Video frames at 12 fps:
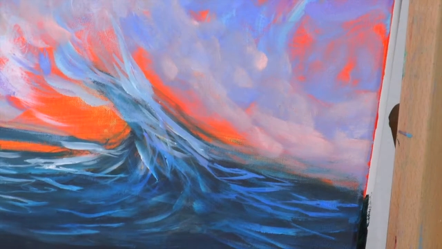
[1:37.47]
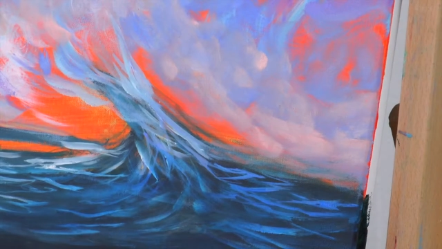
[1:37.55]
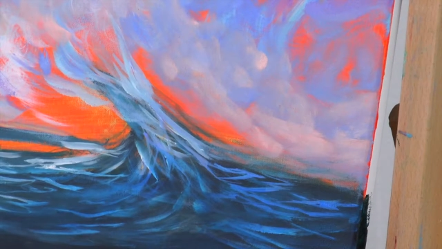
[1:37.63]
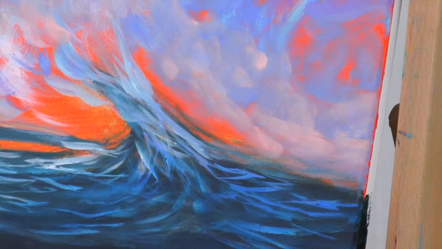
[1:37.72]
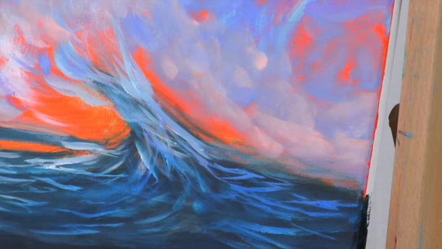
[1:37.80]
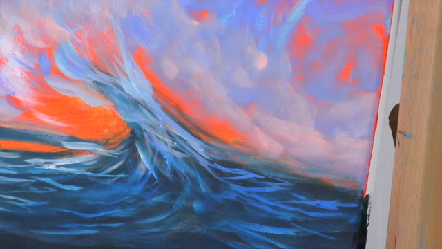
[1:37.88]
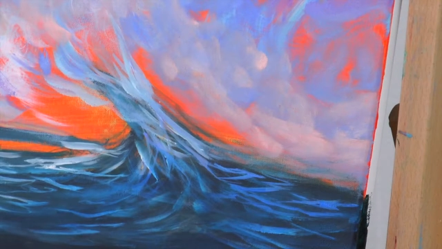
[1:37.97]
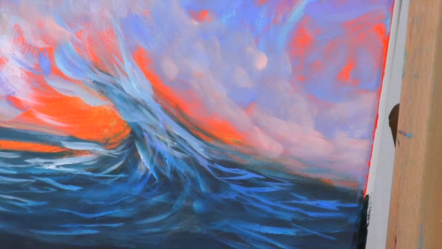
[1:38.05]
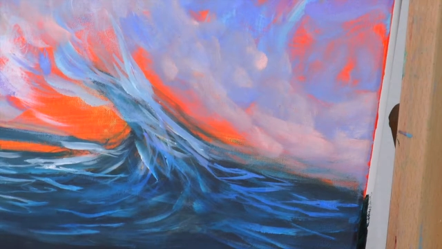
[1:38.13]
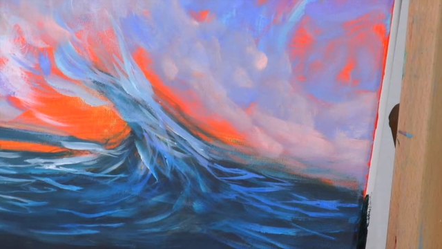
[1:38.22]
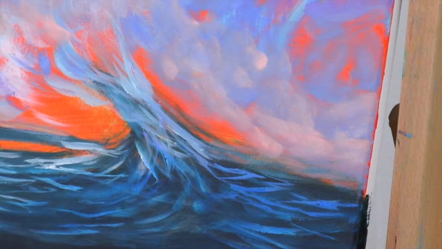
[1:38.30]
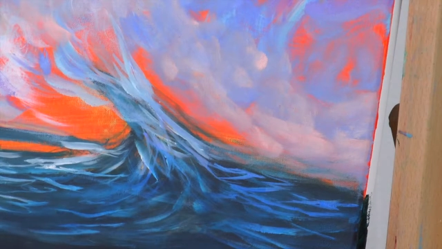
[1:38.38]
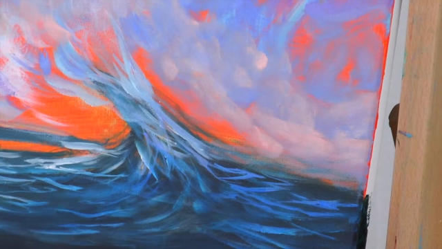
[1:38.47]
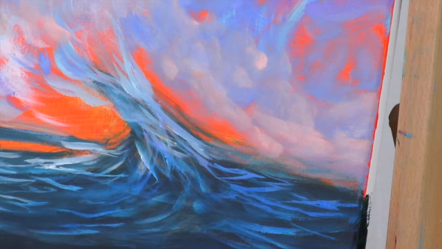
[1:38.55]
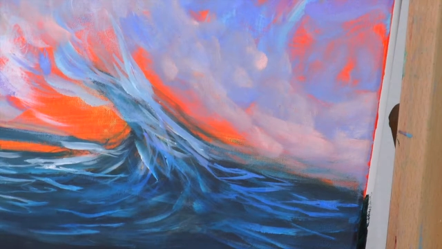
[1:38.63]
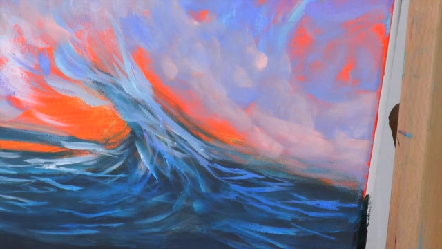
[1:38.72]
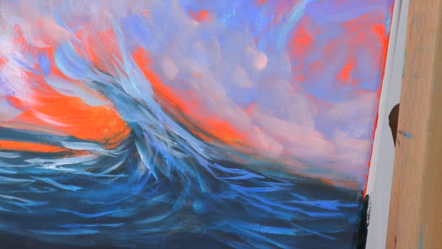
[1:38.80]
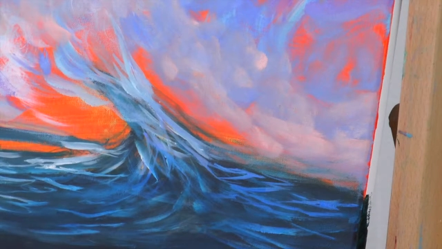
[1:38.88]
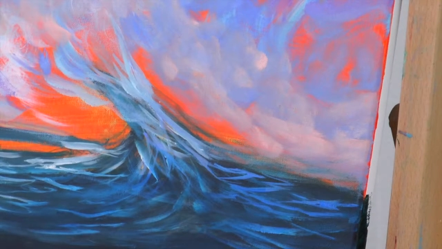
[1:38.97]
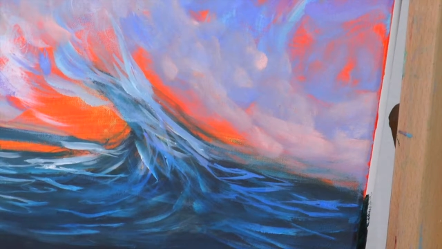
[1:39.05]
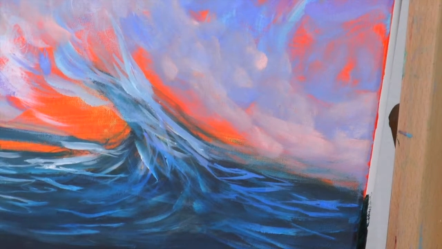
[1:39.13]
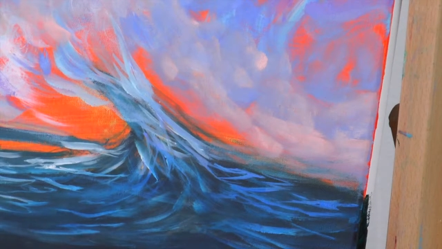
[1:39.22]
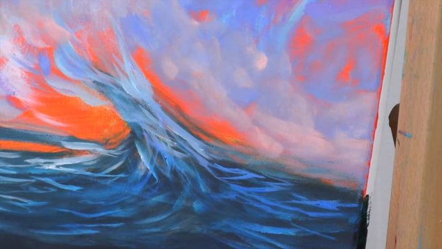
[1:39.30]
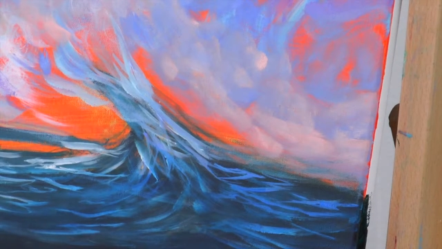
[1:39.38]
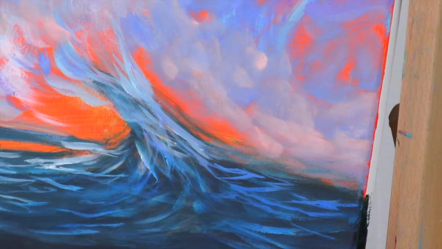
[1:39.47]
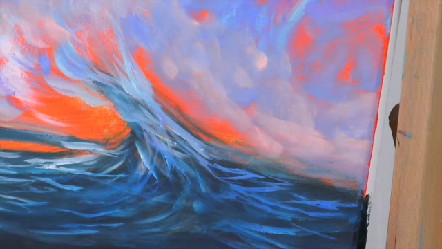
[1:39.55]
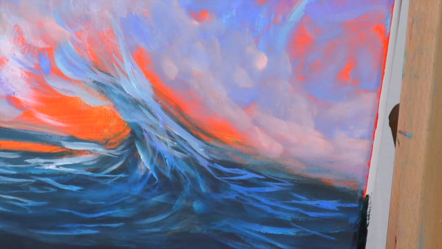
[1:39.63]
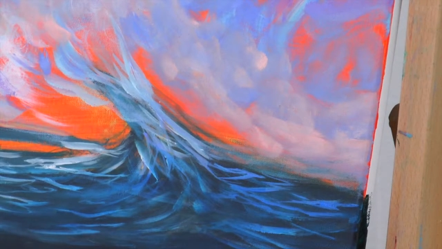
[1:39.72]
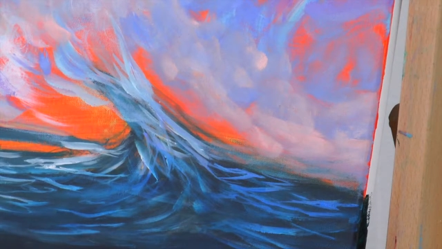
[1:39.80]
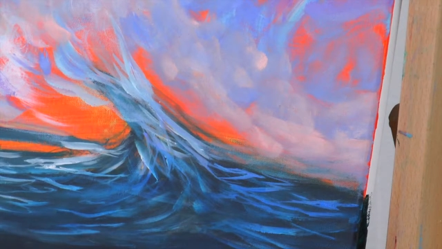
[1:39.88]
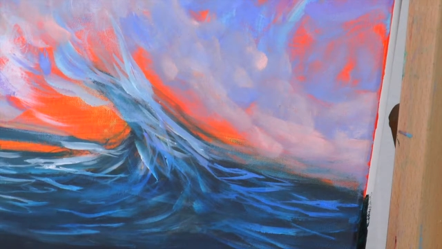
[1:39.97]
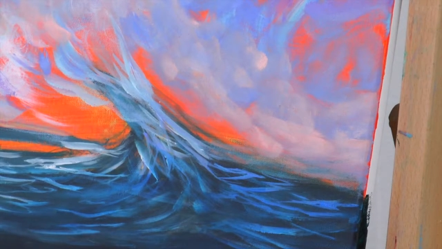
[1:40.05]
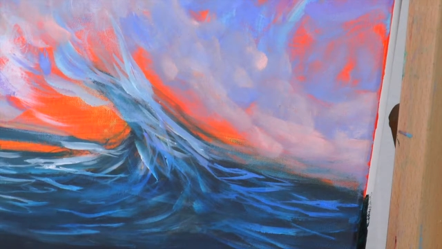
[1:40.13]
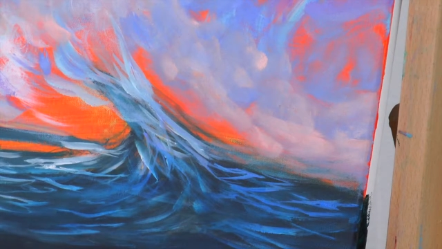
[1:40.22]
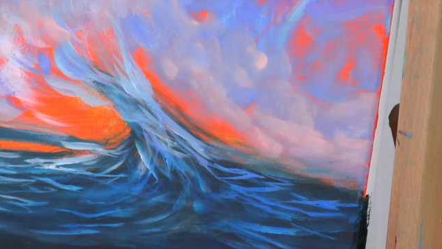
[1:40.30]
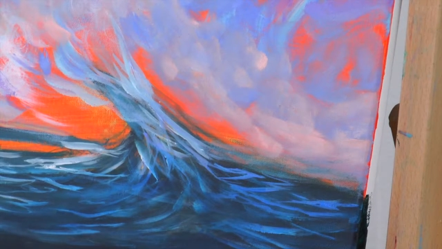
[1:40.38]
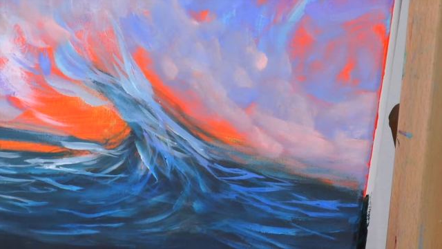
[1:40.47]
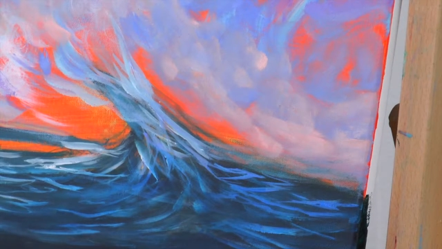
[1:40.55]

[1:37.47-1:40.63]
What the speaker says: [unreadable: no face in view]